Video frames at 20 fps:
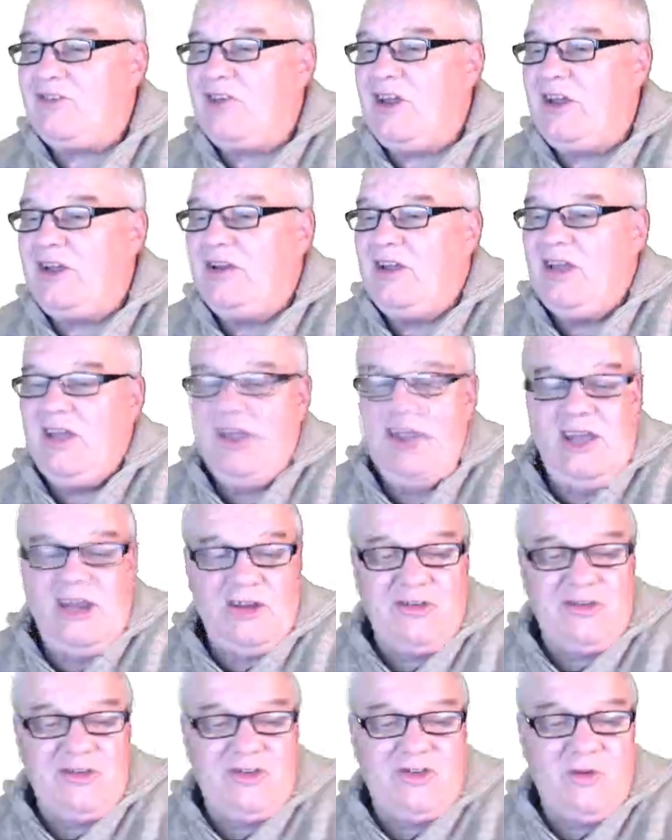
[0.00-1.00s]
So
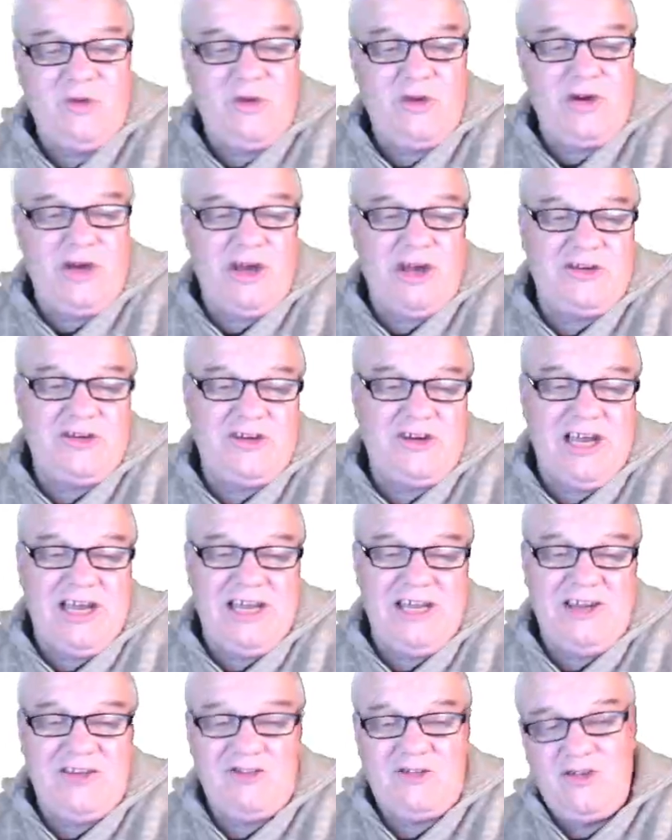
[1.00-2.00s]
I just thought
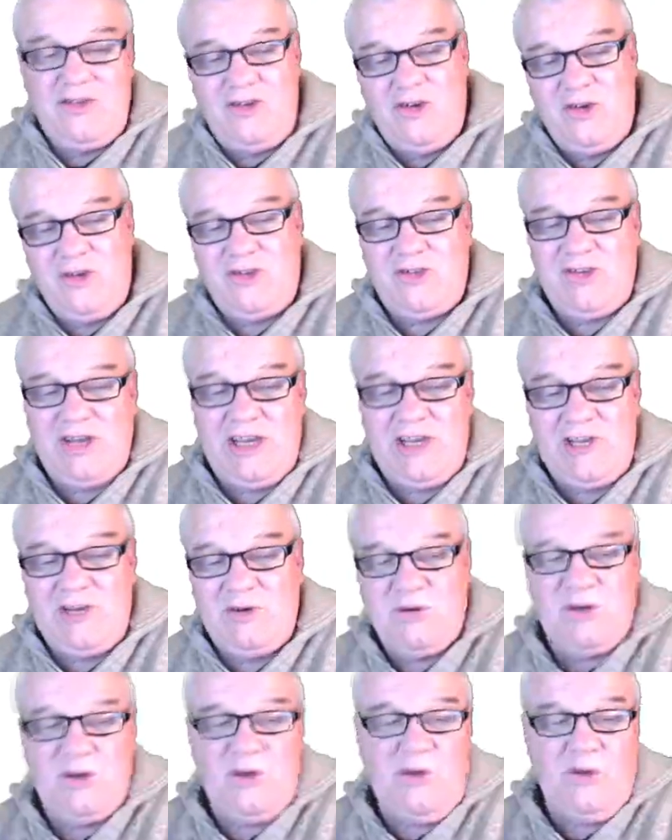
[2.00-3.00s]
I'd introduce that
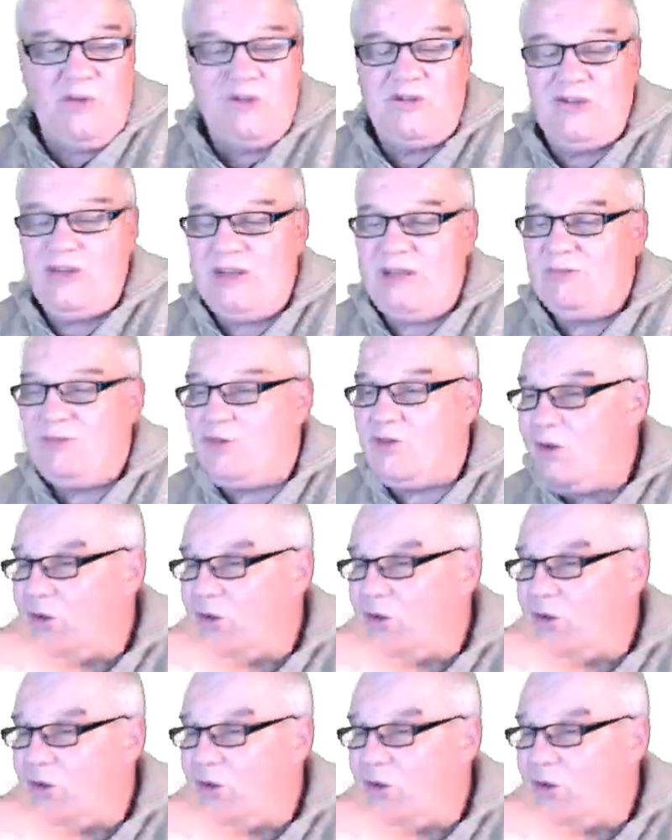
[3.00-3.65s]
little concept to